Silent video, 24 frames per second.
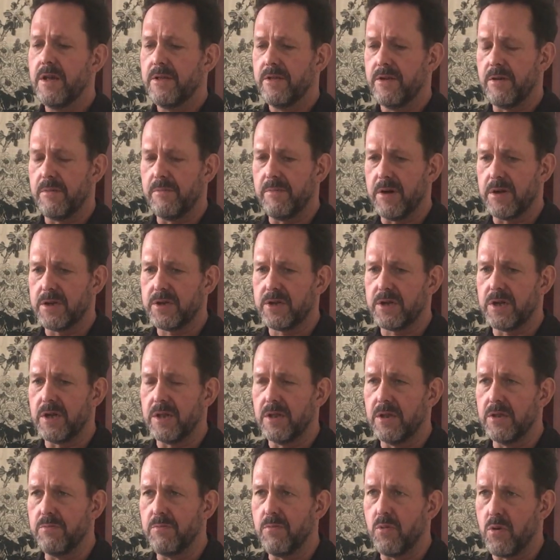They're much
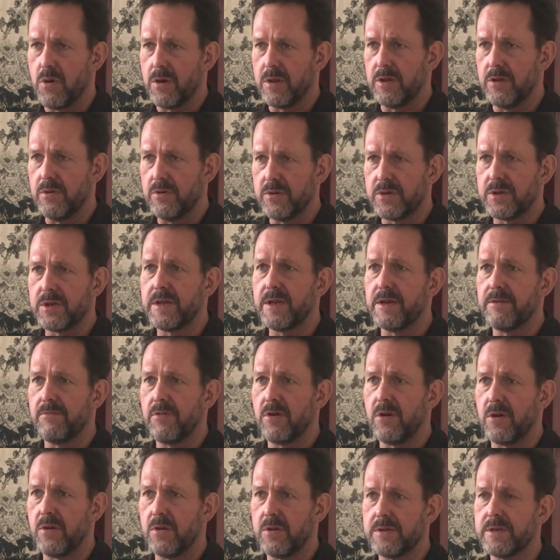more loosely
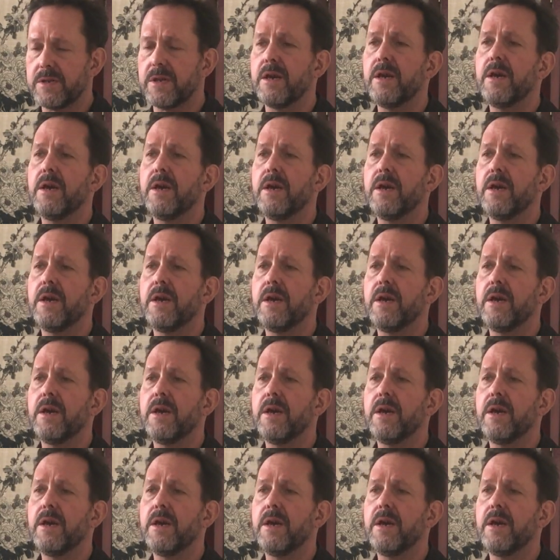rolled